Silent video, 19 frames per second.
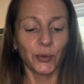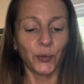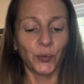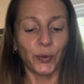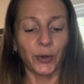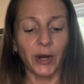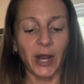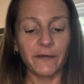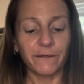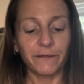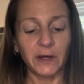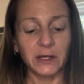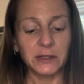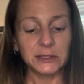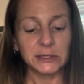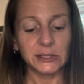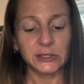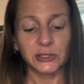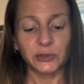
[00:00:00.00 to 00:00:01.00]
where I
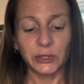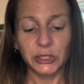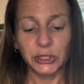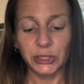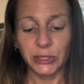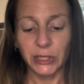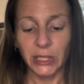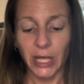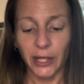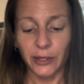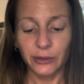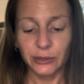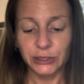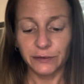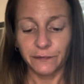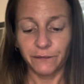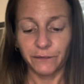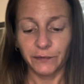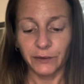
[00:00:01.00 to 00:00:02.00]
felt a switch in the
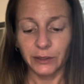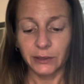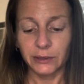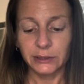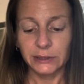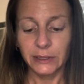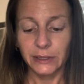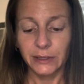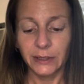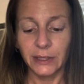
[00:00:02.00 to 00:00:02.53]
energy field.